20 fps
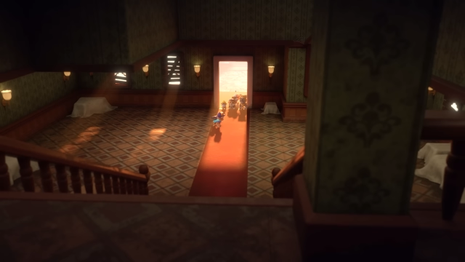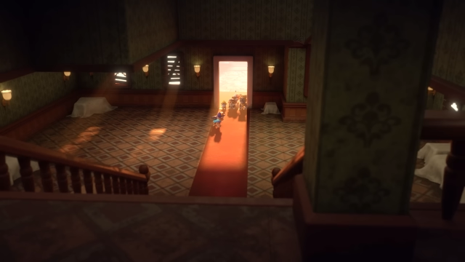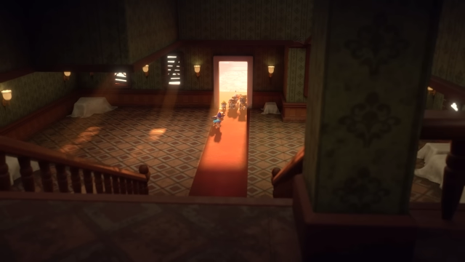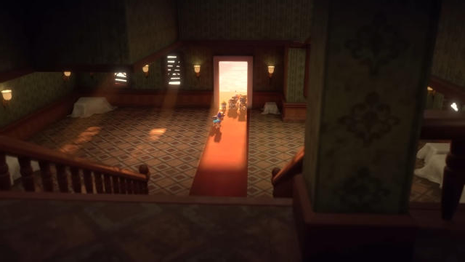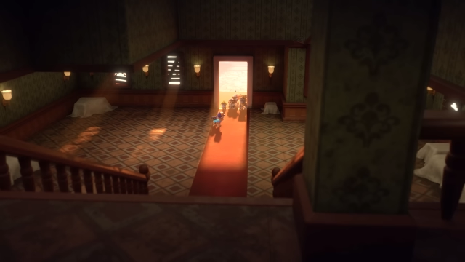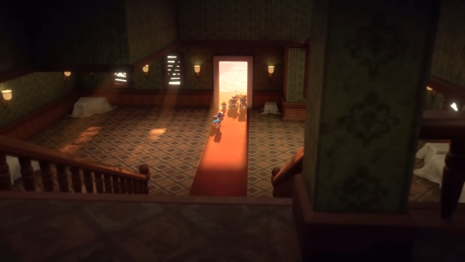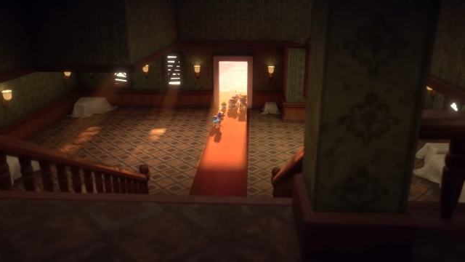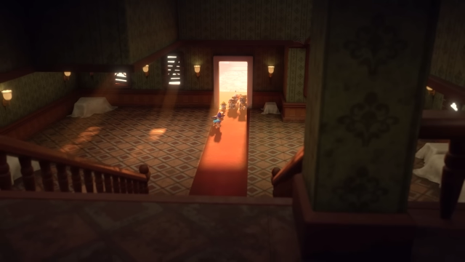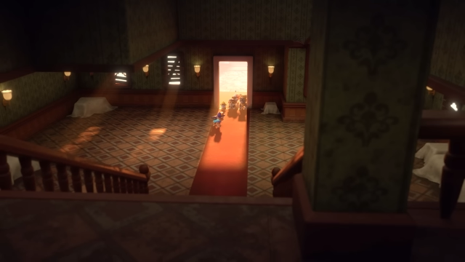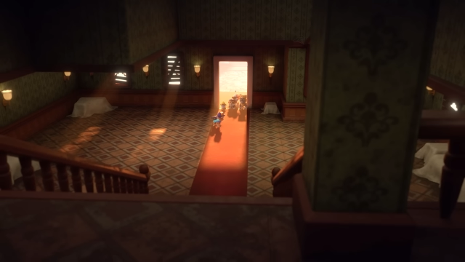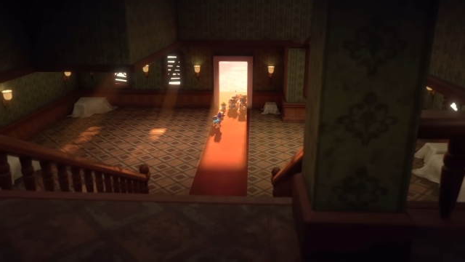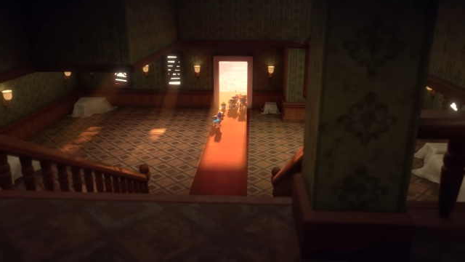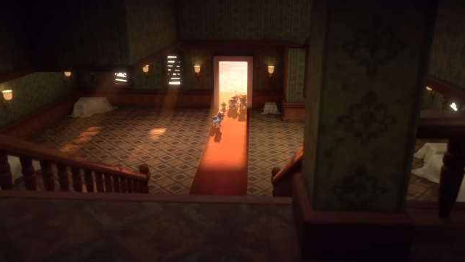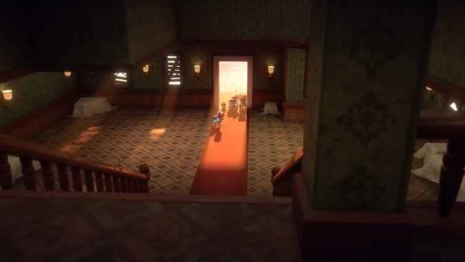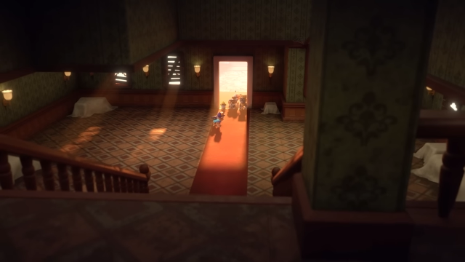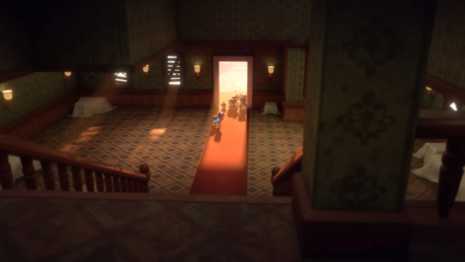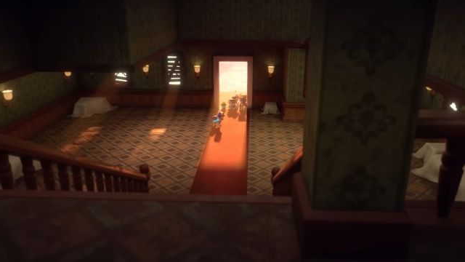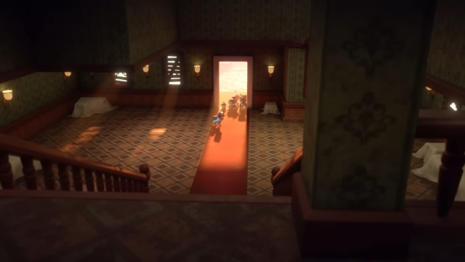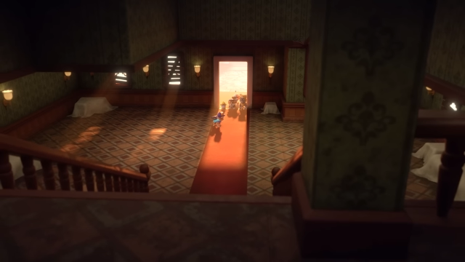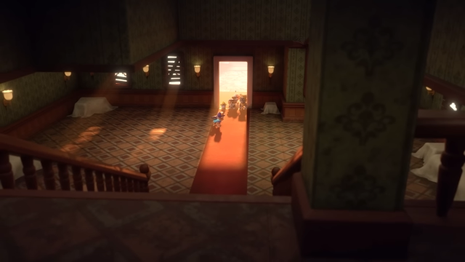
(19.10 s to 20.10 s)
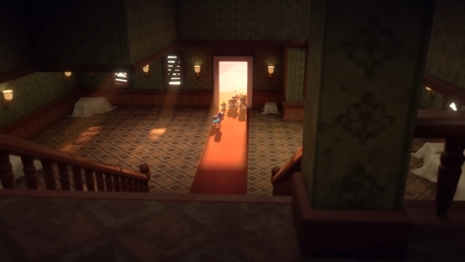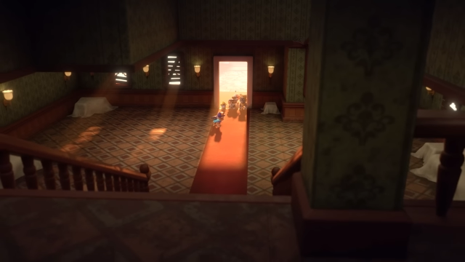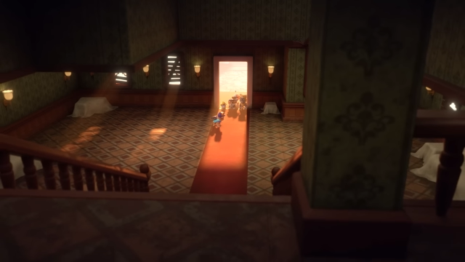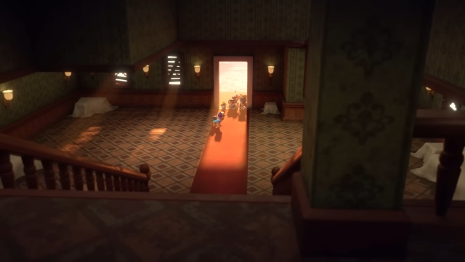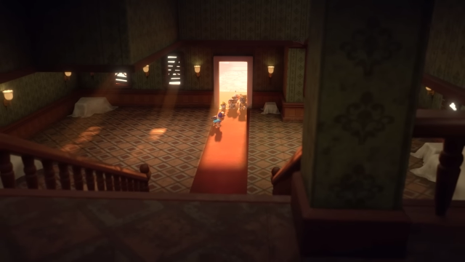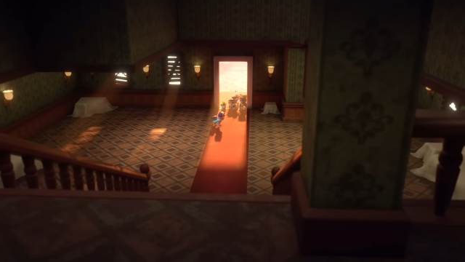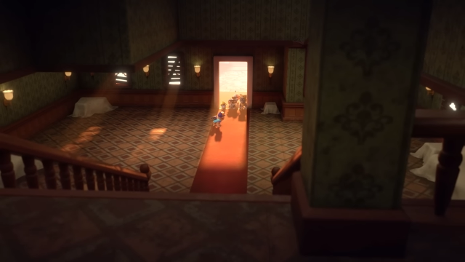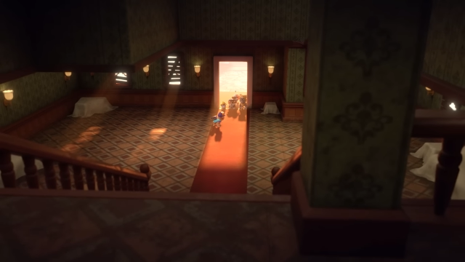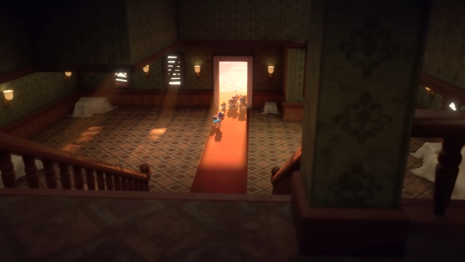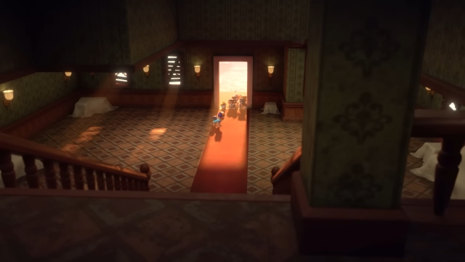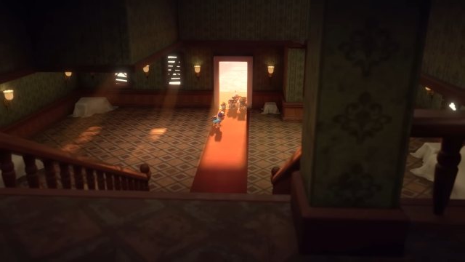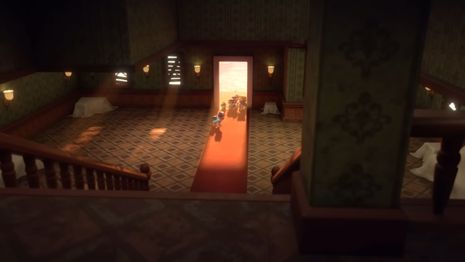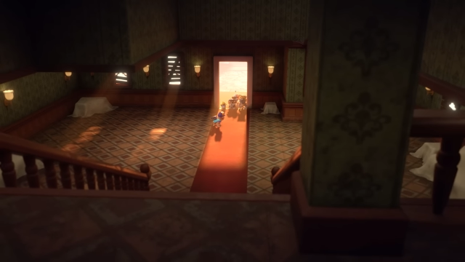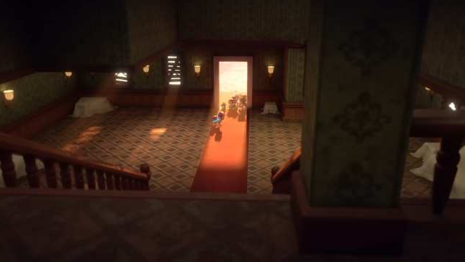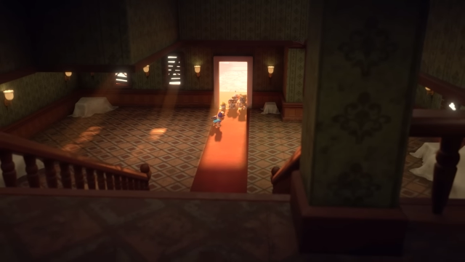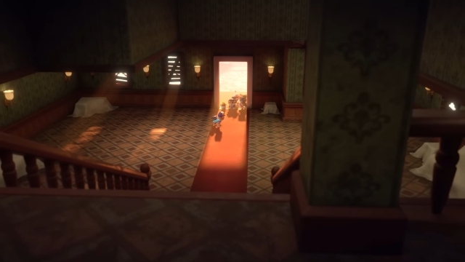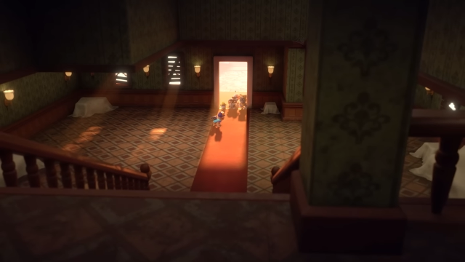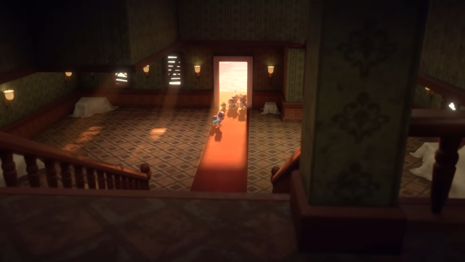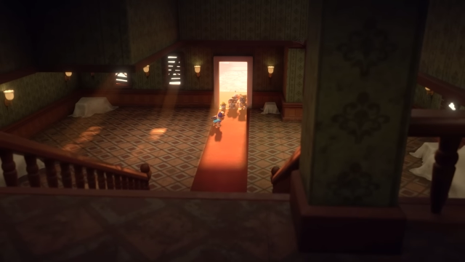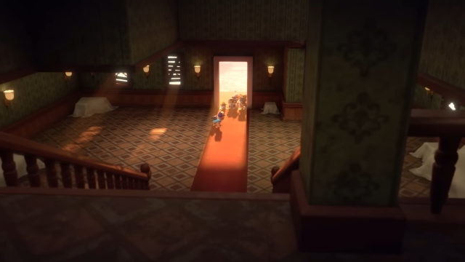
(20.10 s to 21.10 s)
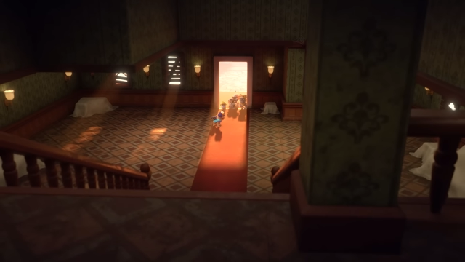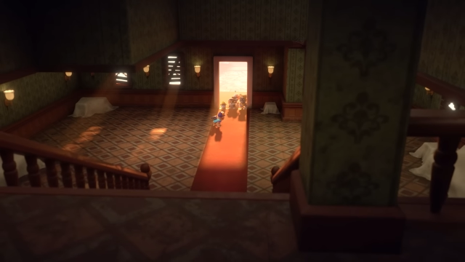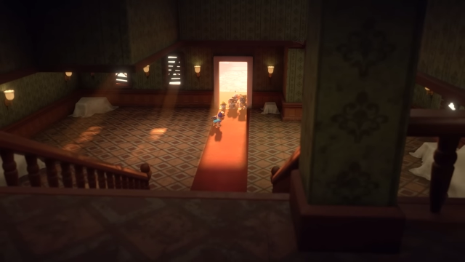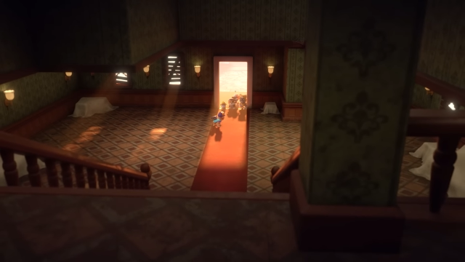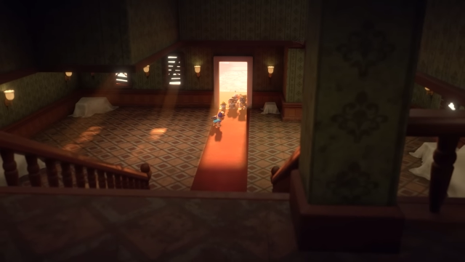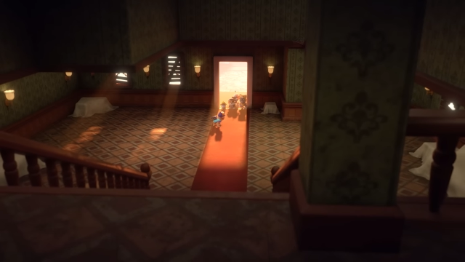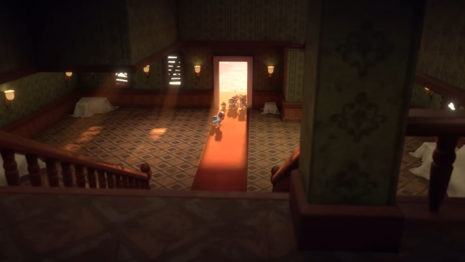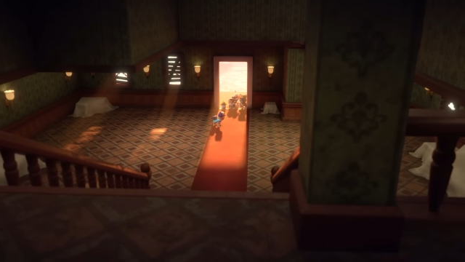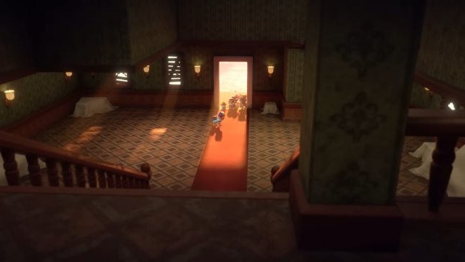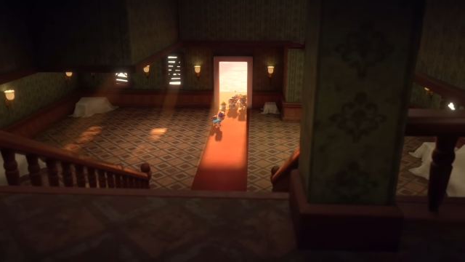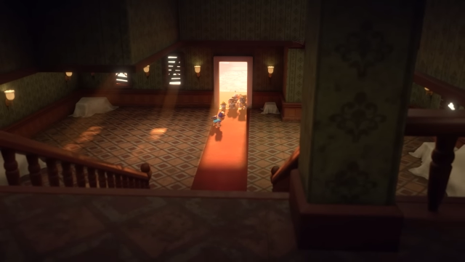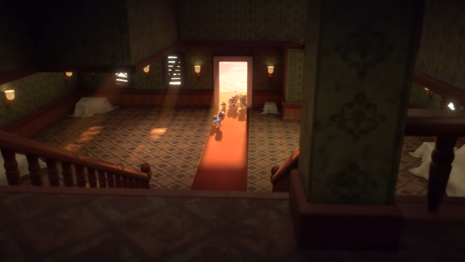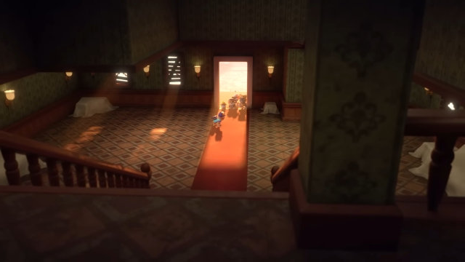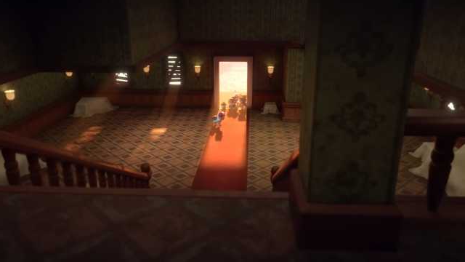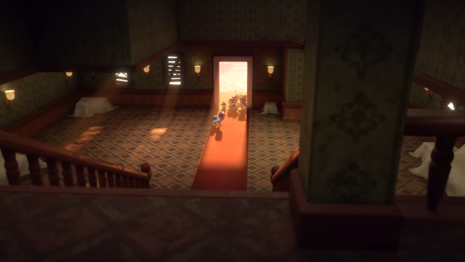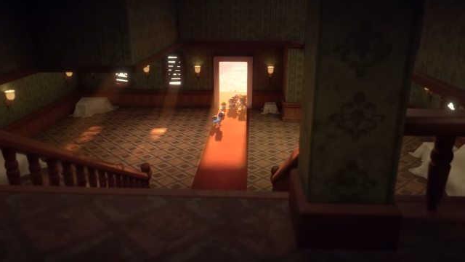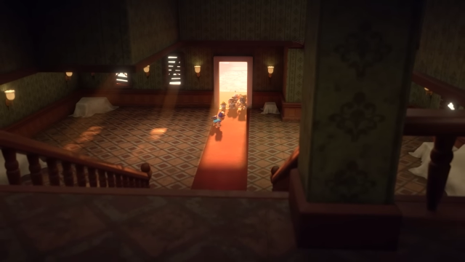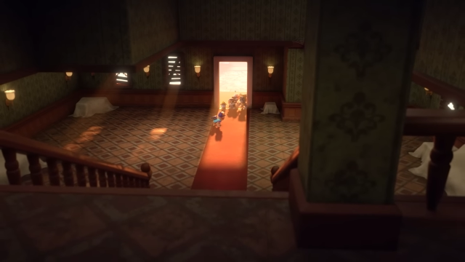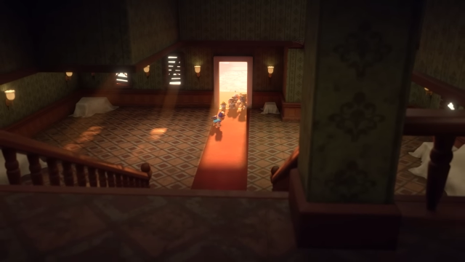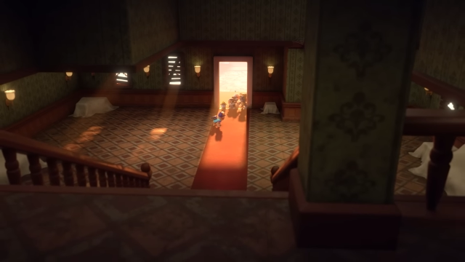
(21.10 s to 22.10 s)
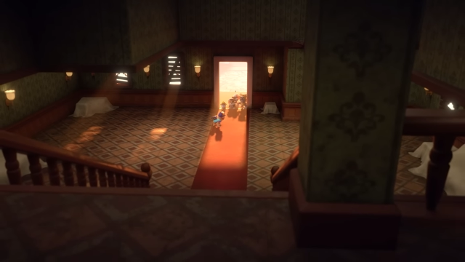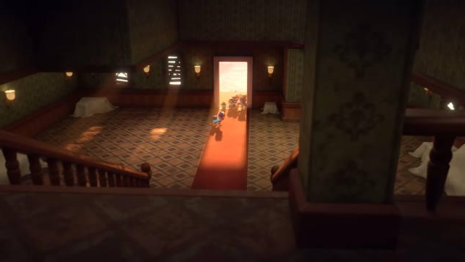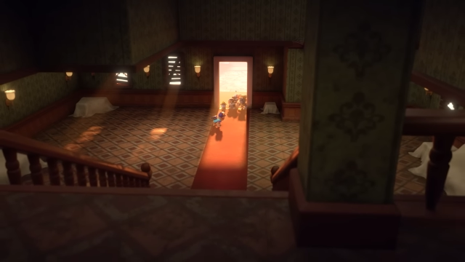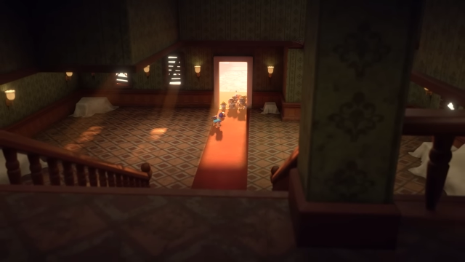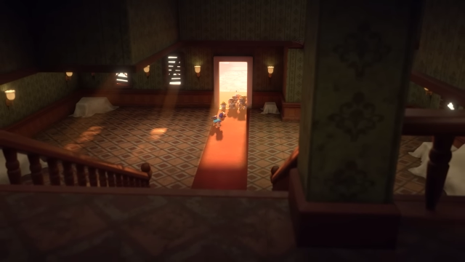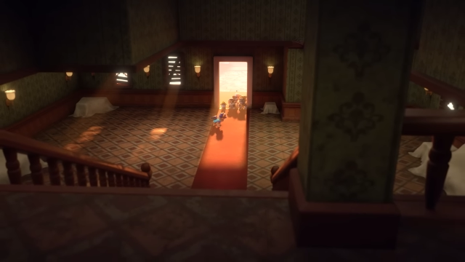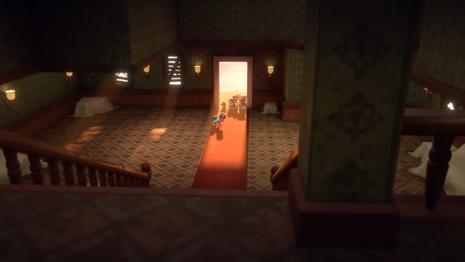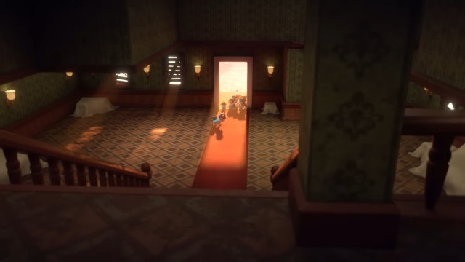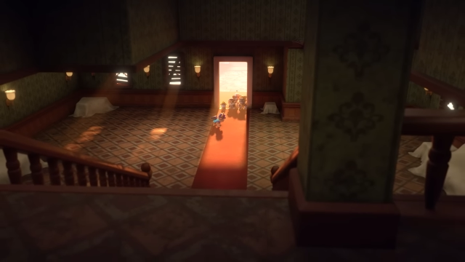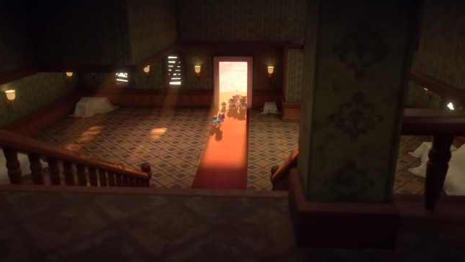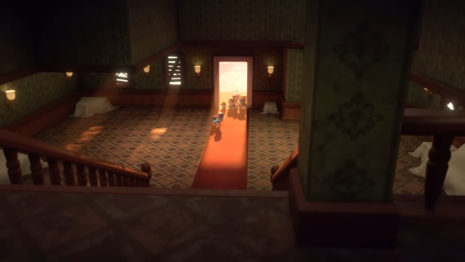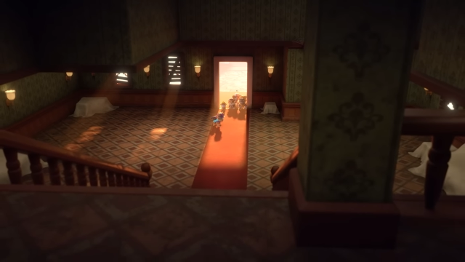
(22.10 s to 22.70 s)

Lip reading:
(no speaker visible)